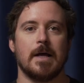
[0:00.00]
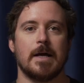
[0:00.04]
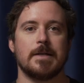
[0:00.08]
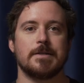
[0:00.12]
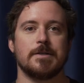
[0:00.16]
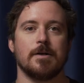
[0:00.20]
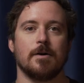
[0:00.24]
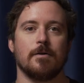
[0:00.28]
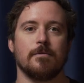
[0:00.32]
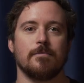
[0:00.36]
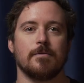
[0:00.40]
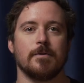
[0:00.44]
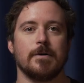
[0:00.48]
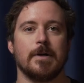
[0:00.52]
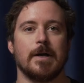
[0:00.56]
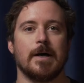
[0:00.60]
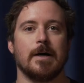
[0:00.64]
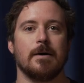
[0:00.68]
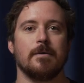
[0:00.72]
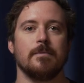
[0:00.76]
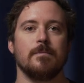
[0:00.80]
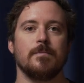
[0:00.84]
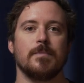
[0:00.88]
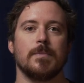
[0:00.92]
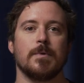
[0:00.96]
That's all for
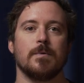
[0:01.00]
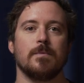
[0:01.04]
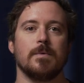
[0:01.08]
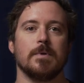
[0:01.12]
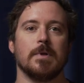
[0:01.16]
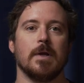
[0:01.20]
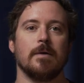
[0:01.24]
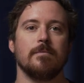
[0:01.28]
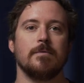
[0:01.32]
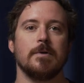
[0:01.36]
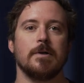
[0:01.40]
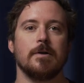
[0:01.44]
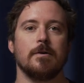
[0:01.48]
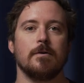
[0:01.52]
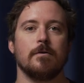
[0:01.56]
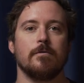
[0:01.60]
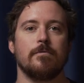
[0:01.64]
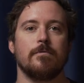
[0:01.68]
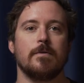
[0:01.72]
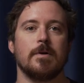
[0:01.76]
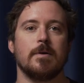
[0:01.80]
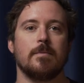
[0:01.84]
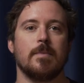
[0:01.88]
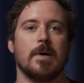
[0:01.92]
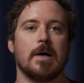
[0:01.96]
now. We'd love to hear your
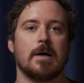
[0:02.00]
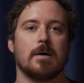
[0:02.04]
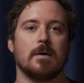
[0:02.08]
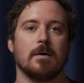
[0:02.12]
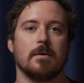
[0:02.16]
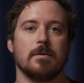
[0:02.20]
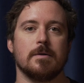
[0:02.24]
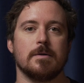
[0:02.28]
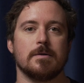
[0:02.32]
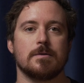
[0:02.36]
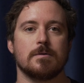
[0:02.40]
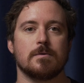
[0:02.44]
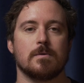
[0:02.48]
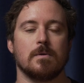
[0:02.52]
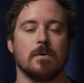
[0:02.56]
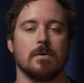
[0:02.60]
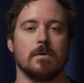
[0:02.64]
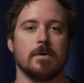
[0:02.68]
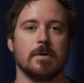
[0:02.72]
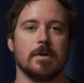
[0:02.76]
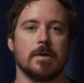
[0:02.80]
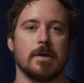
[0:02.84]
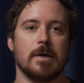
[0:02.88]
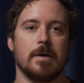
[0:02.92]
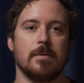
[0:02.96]
feedback on this
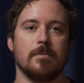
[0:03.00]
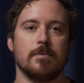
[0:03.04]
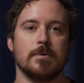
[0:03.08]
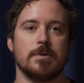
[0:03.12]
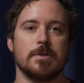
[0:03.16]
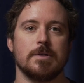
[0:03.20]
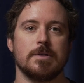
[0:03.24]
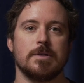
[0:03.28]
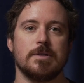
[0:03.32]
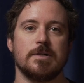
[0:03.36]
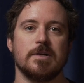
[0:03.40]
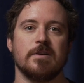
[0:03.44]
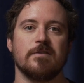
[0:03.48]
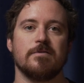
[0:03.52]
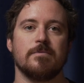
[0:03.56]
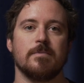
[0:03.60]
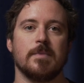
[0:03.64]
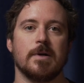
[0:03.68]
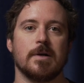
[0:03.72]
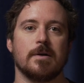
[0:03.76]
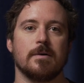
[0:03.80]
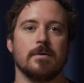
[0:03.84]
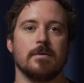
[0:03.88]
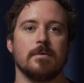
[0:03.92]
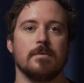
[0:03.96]
scrolling images GIF
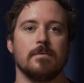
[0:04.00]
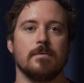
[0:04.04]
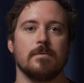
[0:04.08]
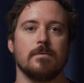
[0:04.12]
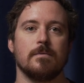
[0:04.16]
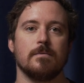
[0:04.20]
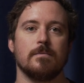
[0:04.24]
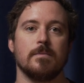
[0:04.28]
maker.